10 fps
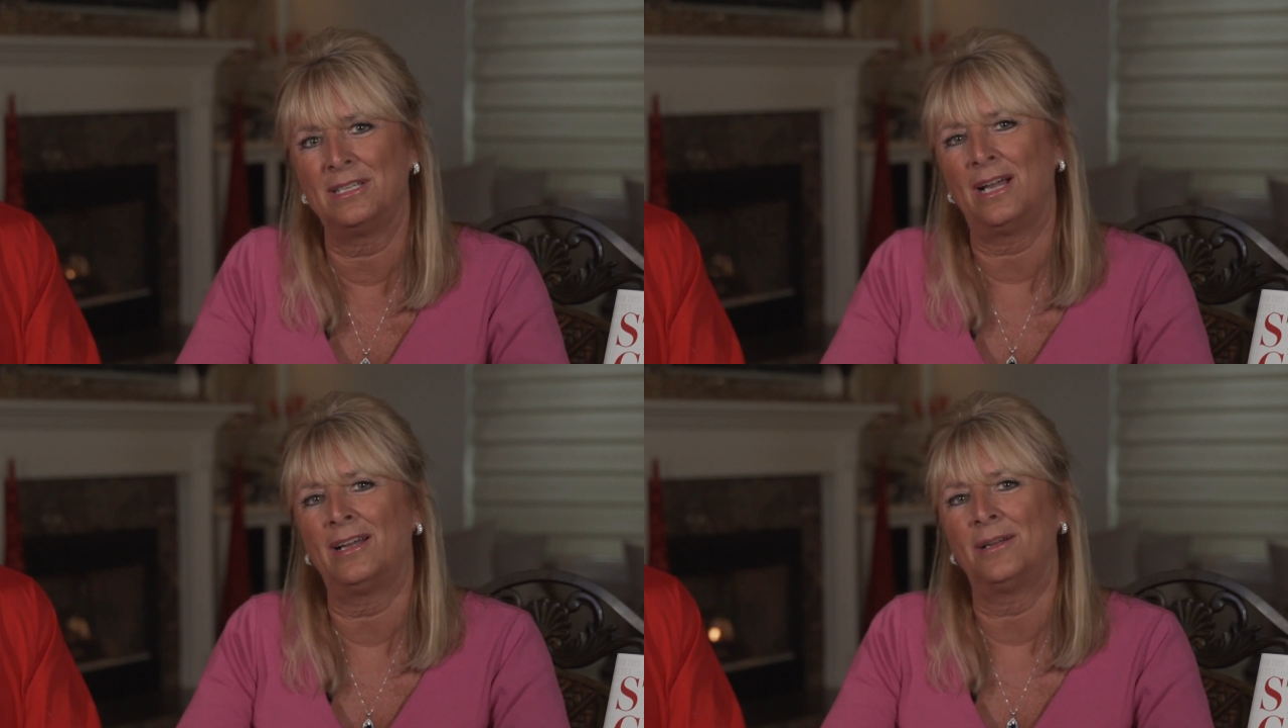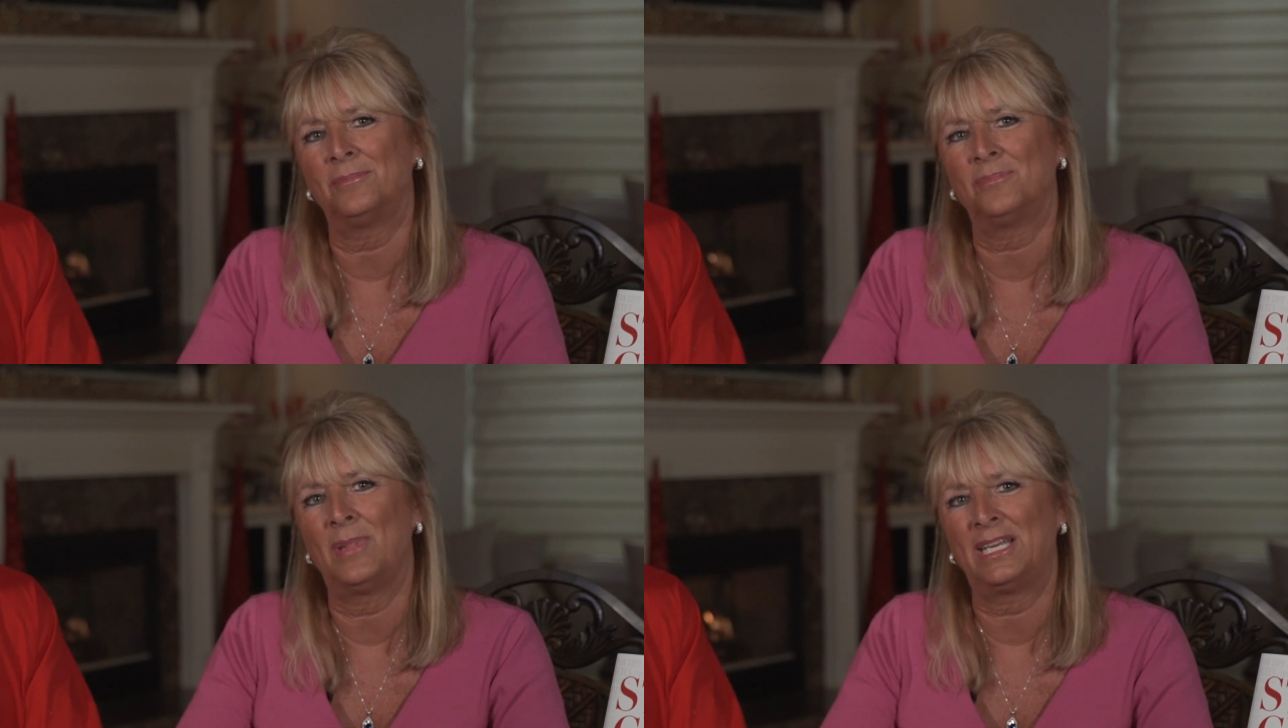
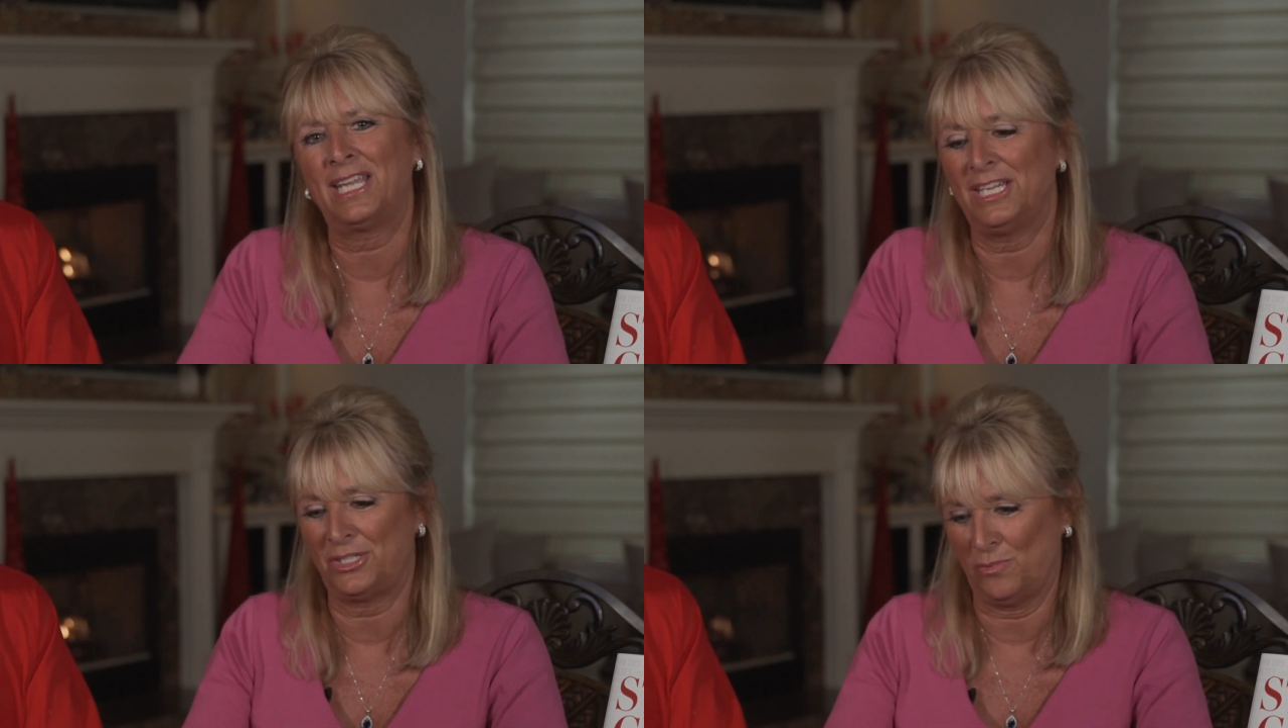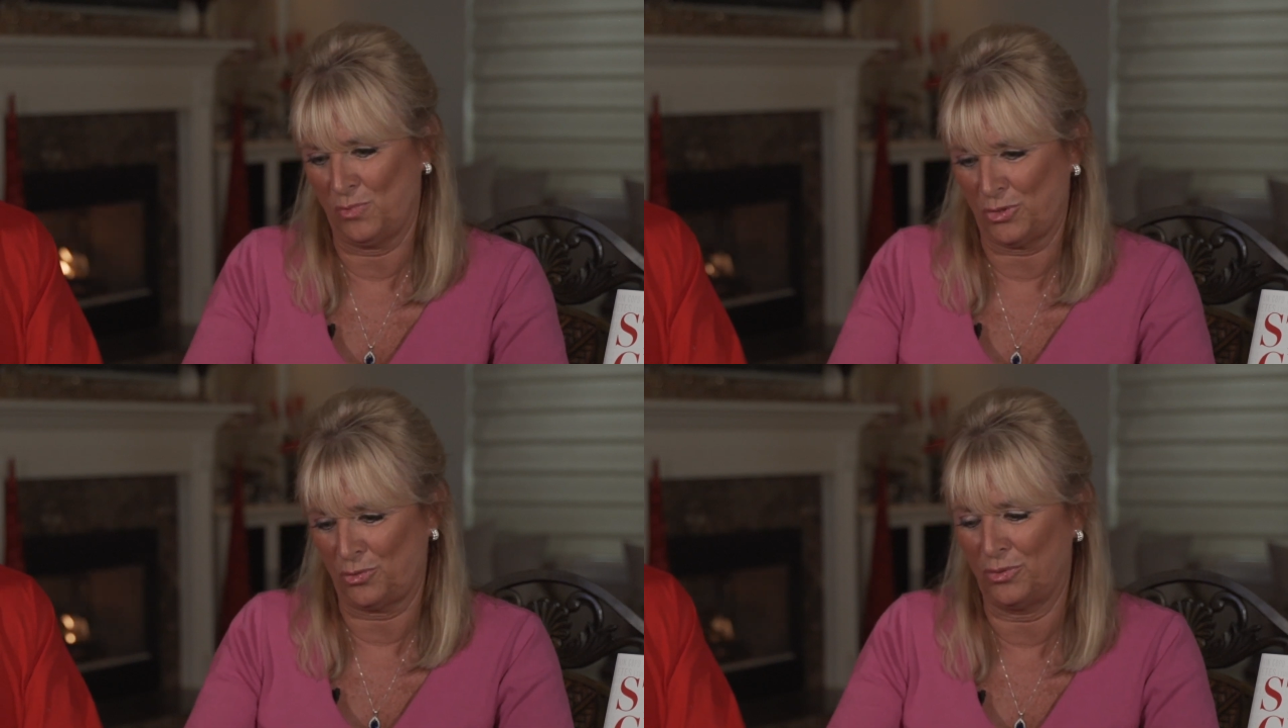um, medication
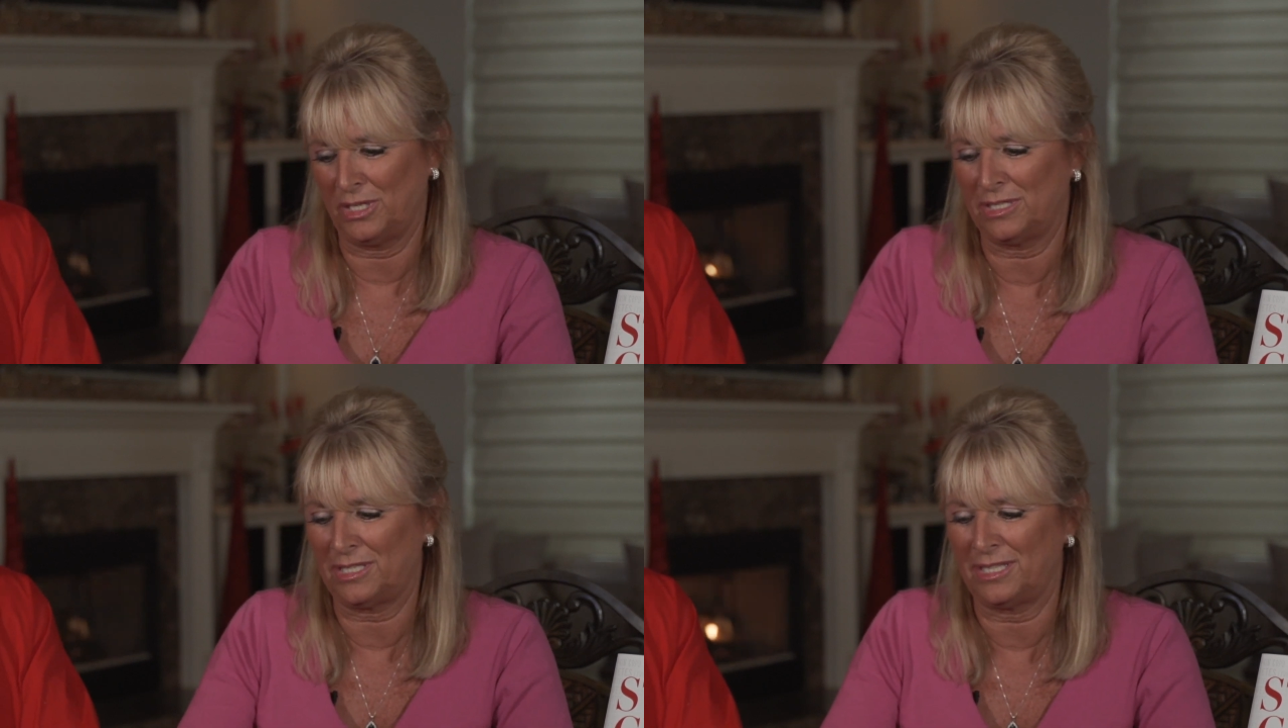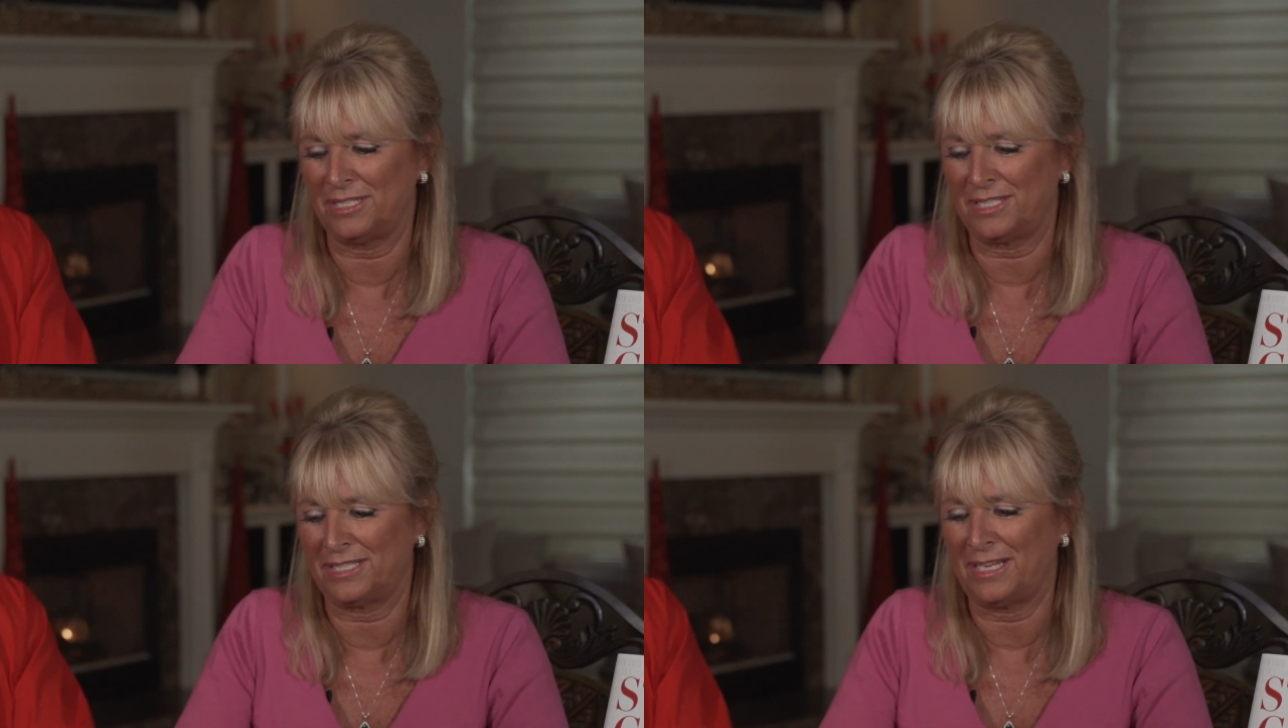yes. with, through this the
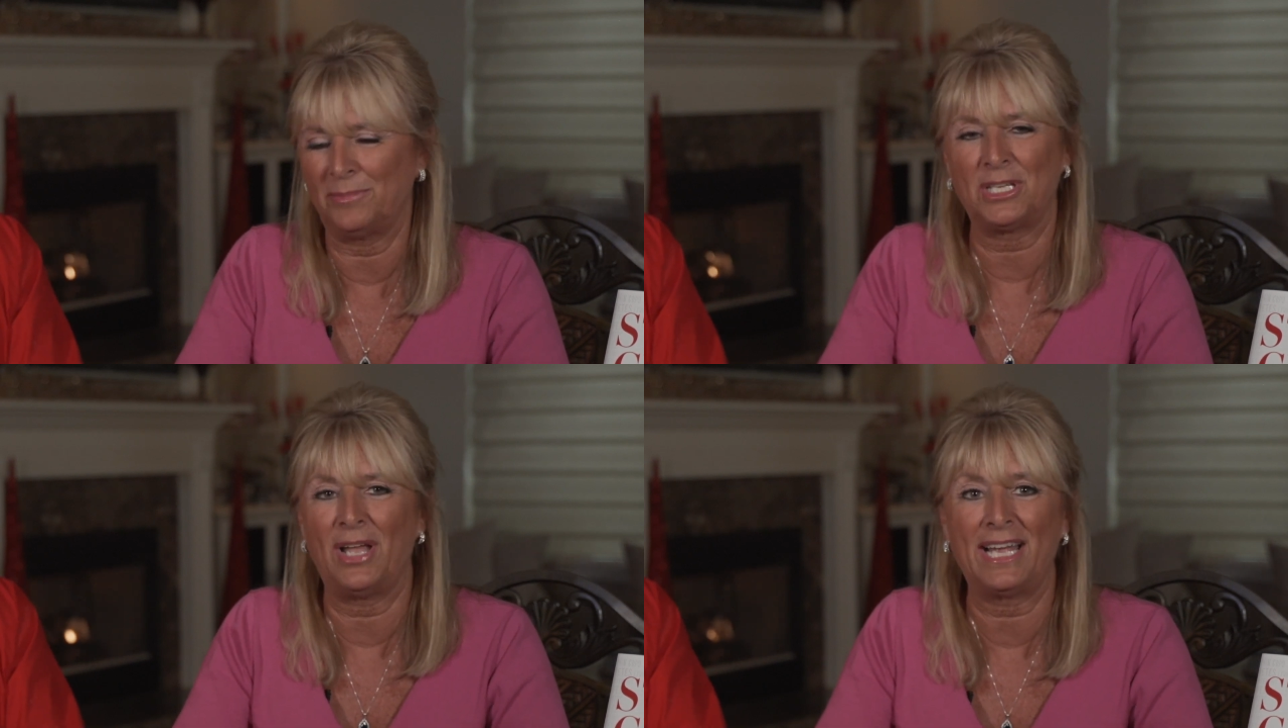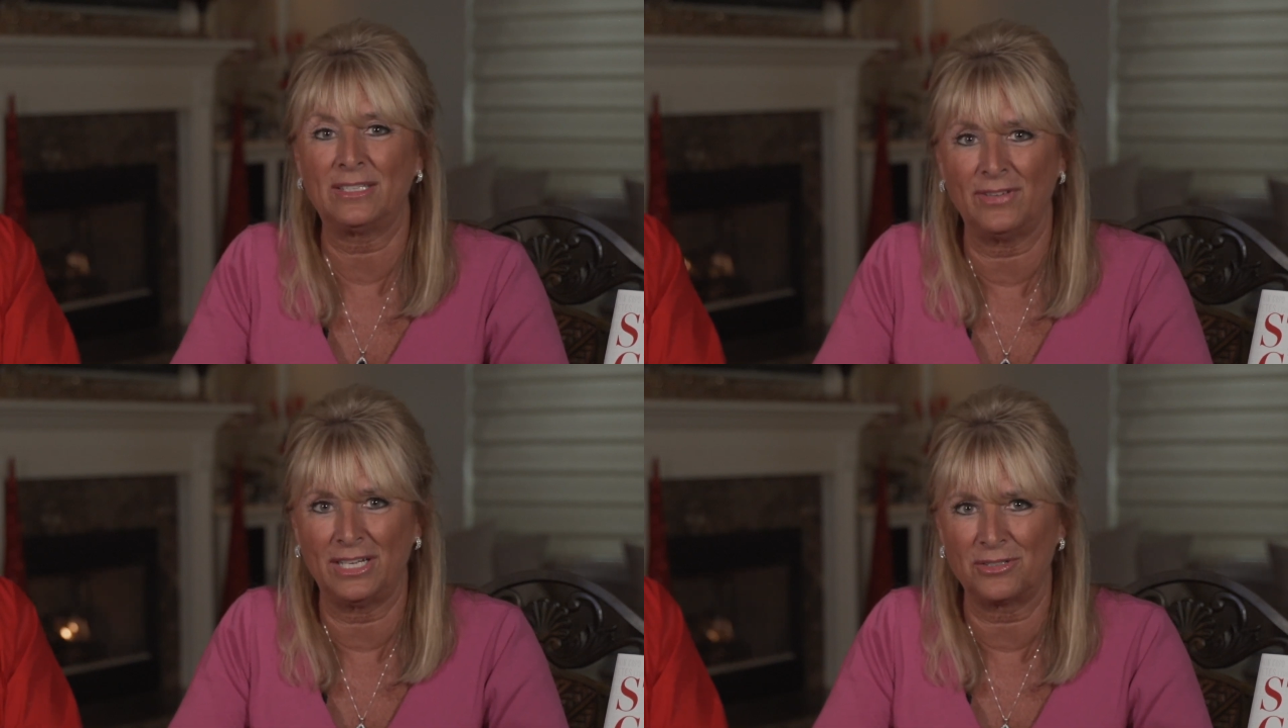stem cell
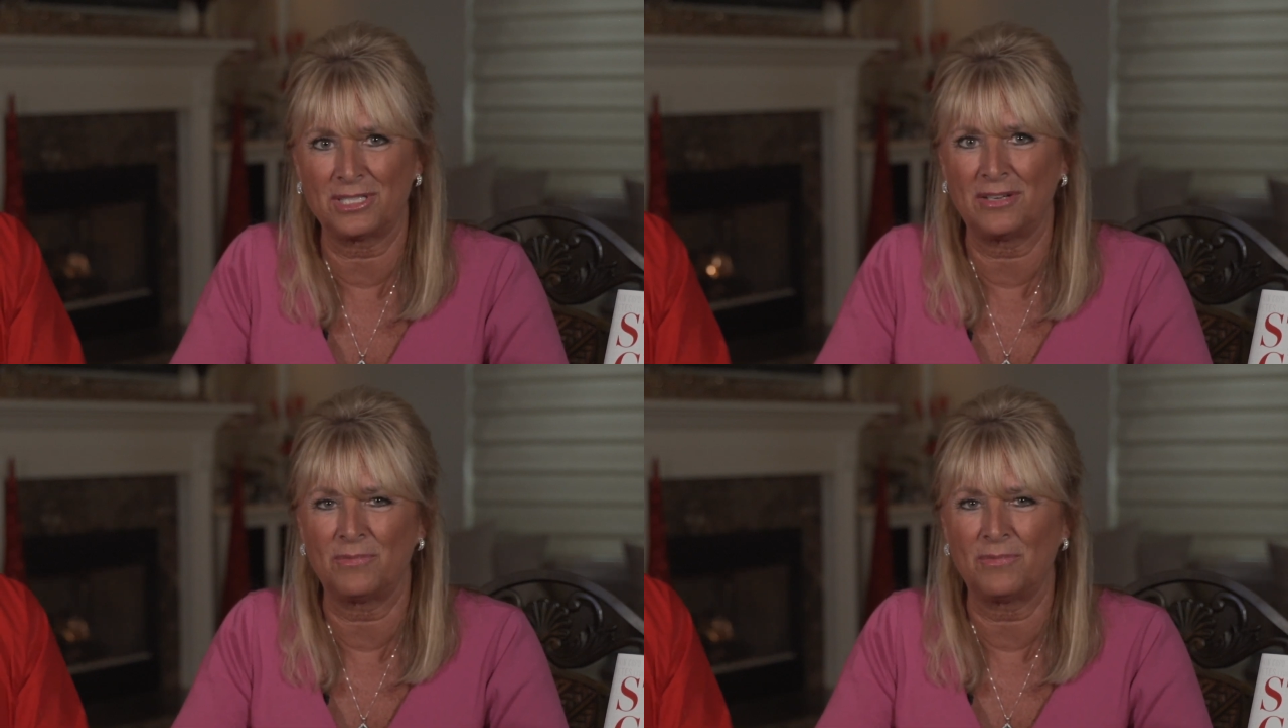activators they,